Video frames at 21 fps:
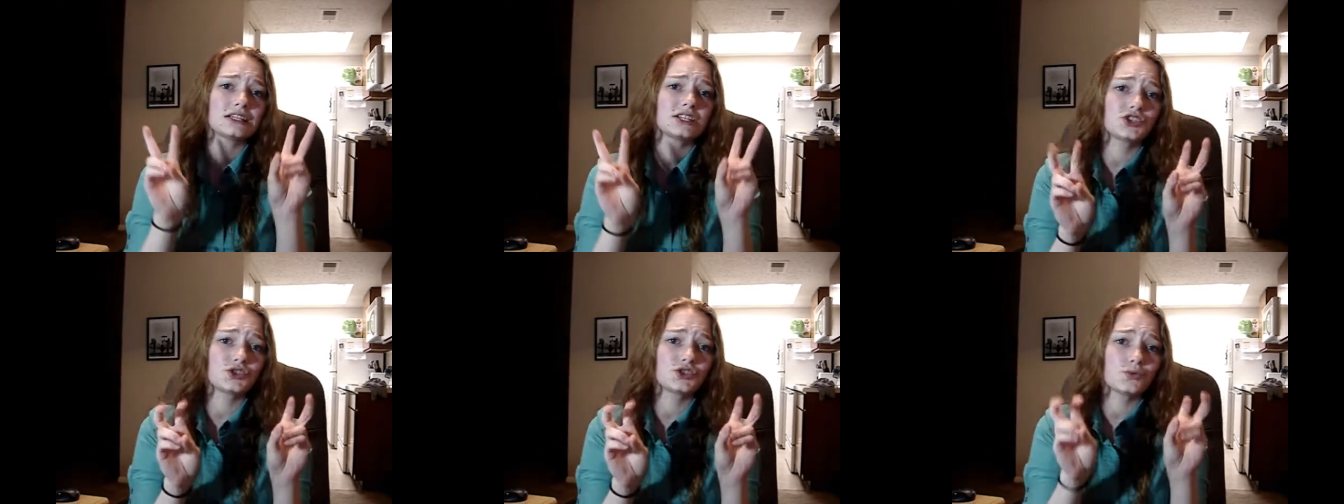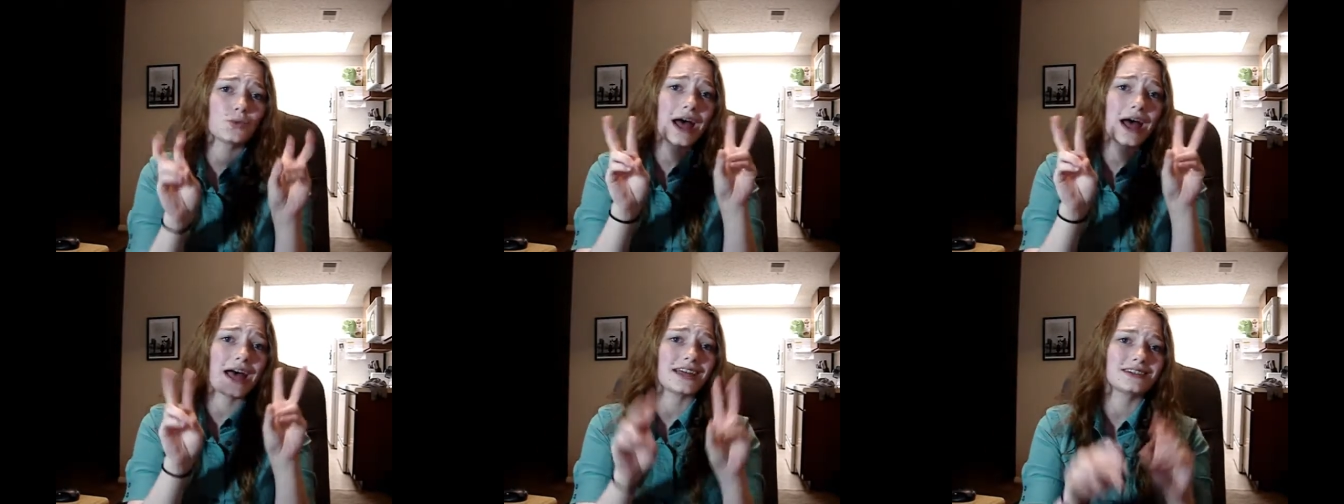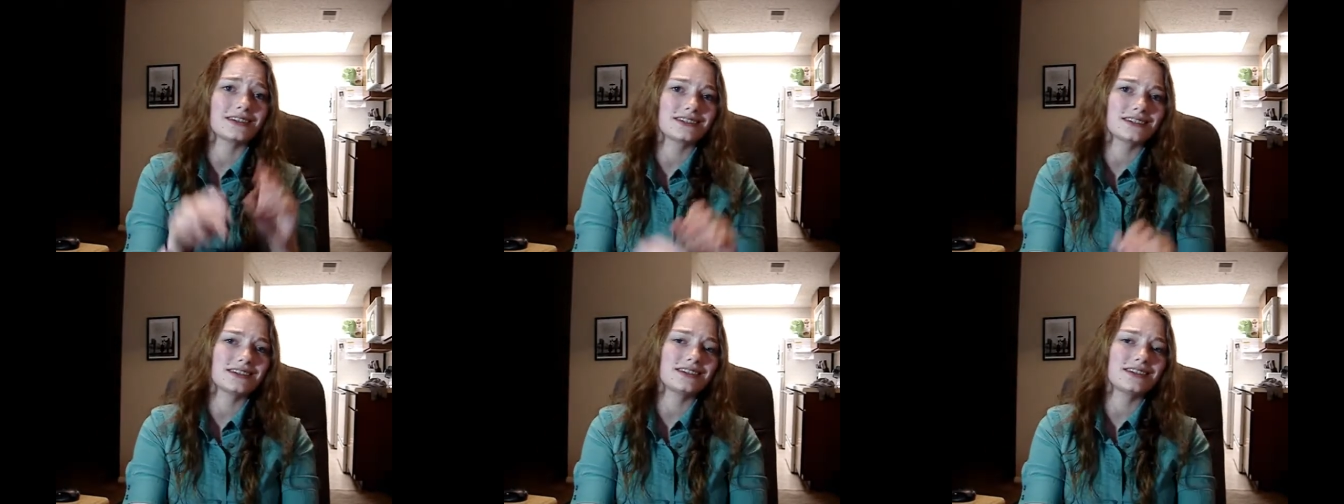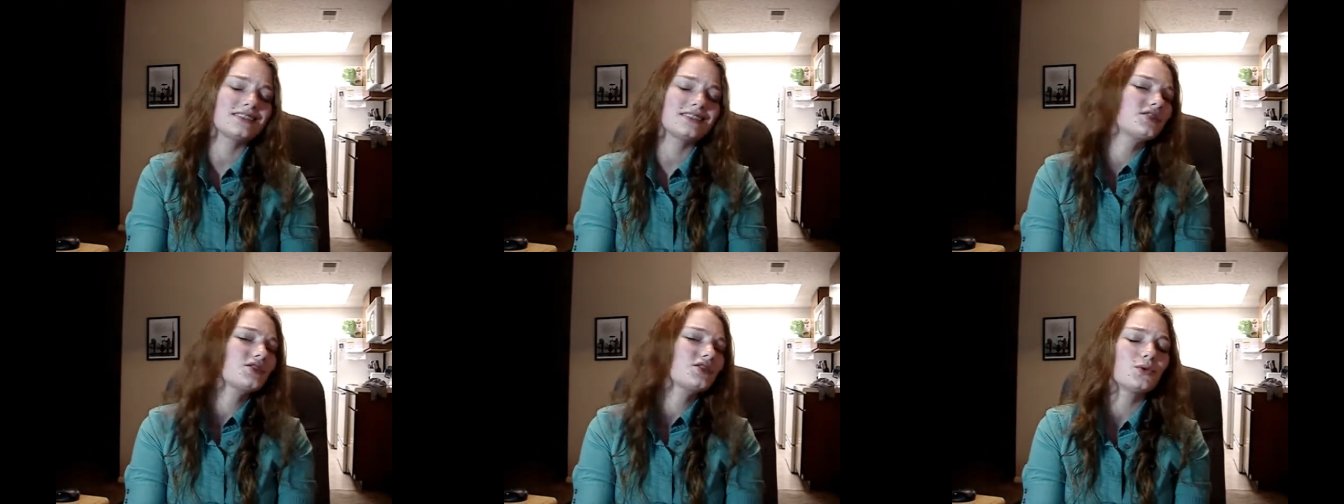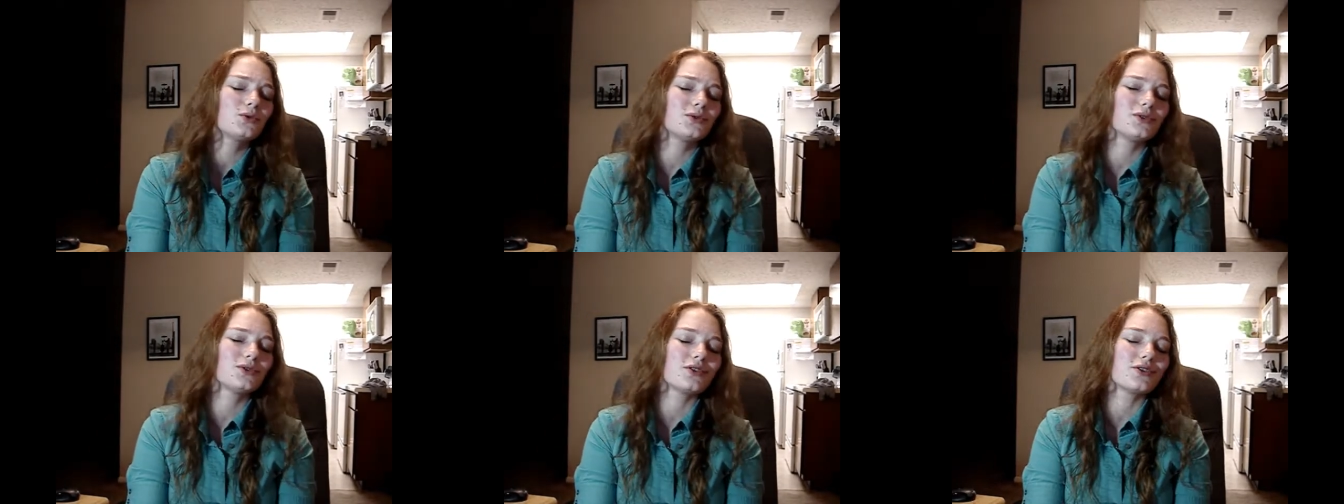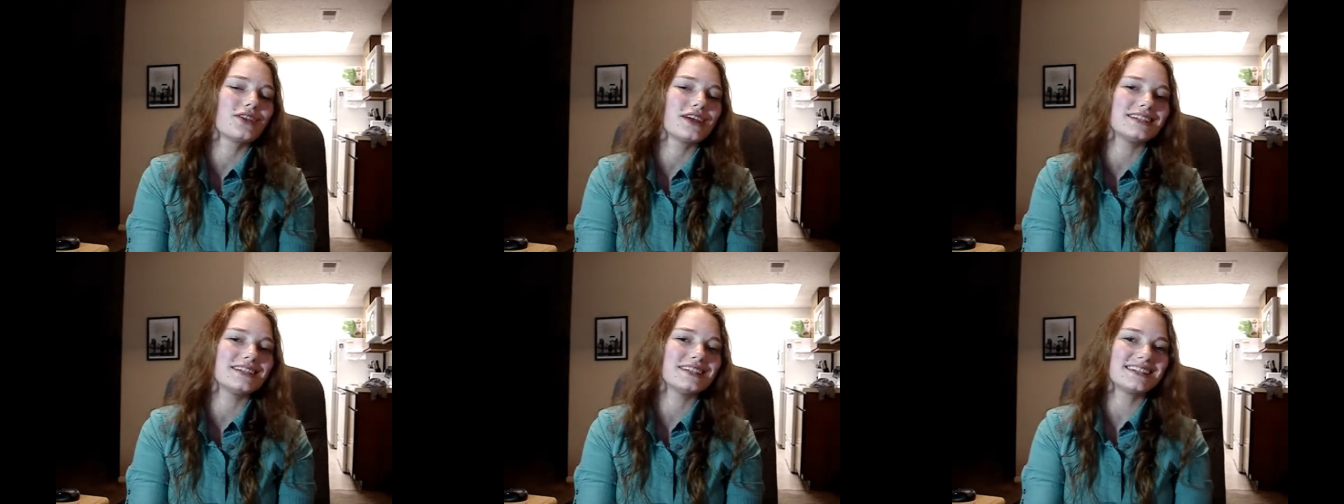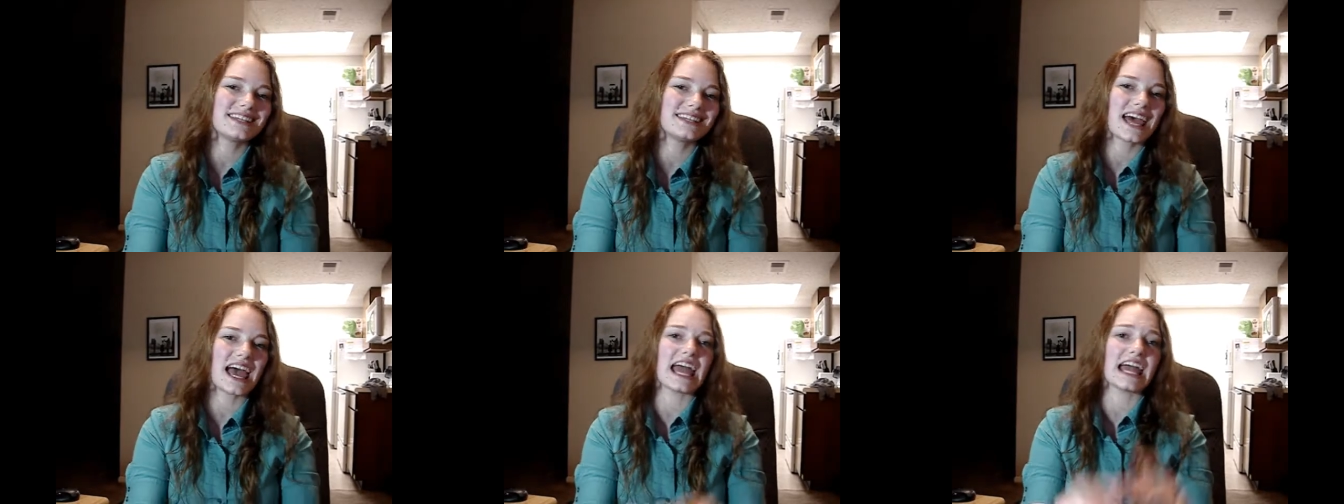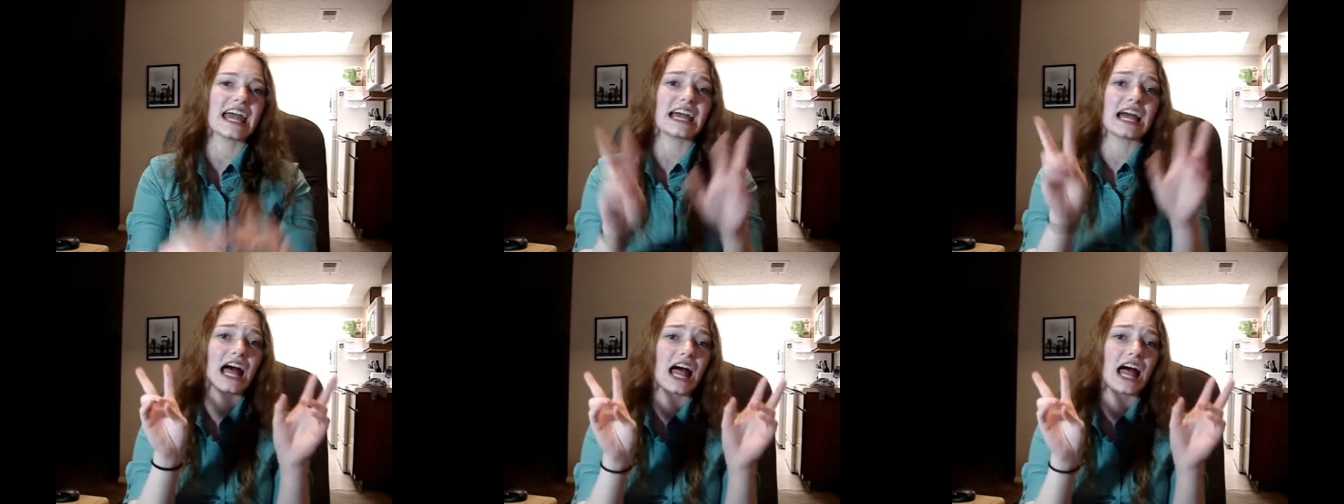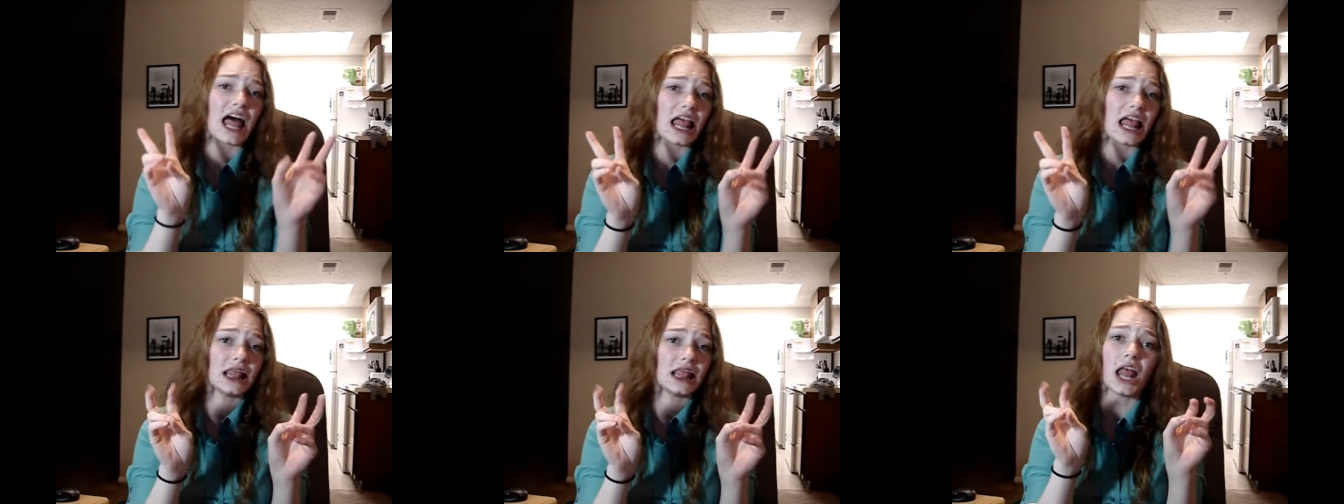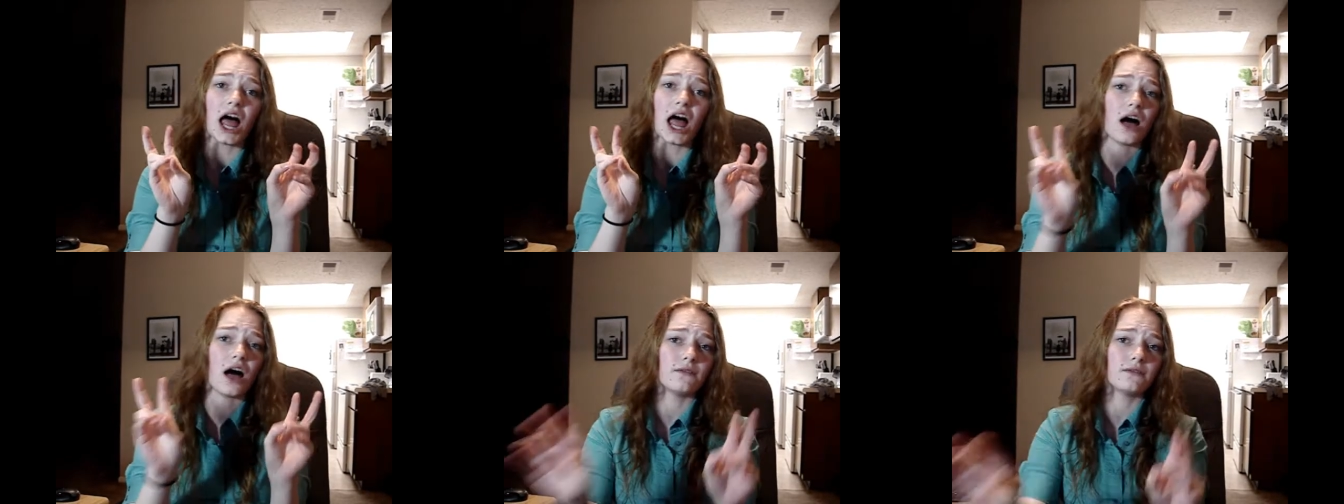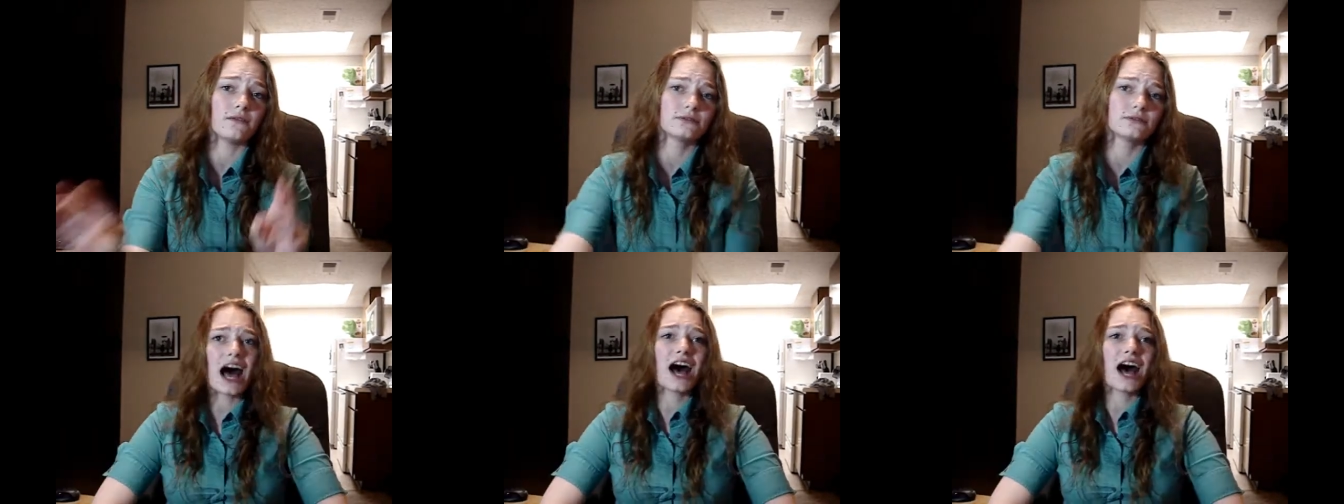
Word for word: sweat is cooler than saying love.